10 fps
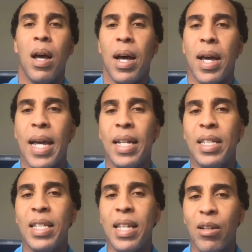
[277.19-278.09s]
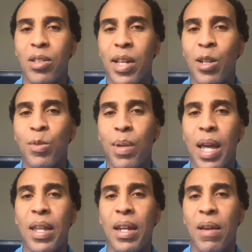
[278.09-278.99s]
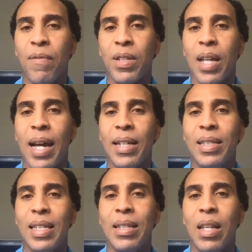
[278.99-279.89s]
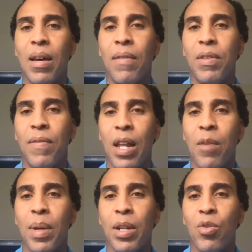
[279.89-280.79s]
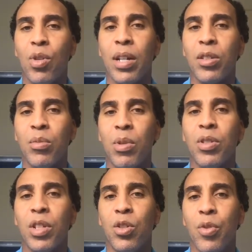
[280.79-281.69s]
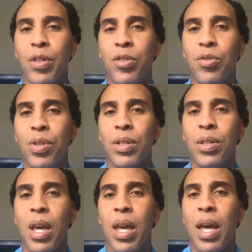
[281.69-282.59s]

Uh, it had a detailed sales plan that emphasized de- uh, developing new customers and new industries.